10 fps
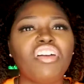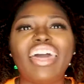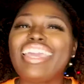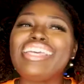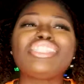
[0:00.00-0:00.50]
feel
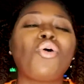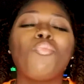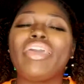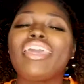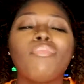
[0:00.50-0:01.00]
like he's
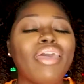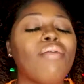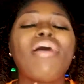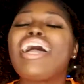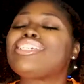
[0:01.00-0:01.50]
so big and
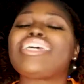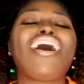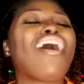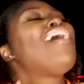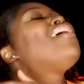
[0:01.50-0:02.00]
bad. Mind
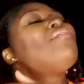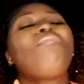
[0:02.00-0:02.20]
y'all,